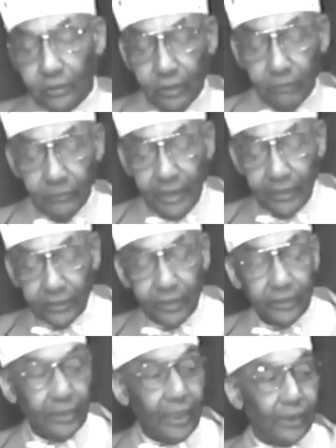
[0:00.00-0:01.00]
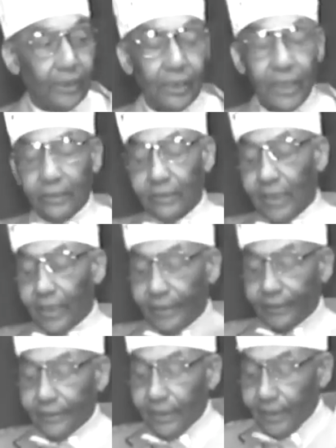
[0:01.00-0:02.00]
I'm like the cat. I got
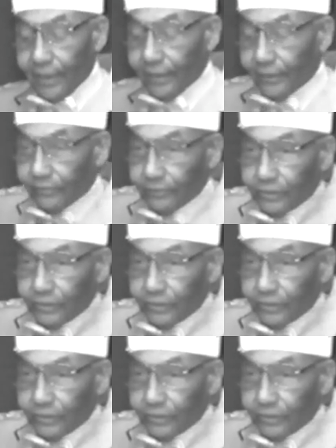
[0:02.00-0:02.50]
nine lives.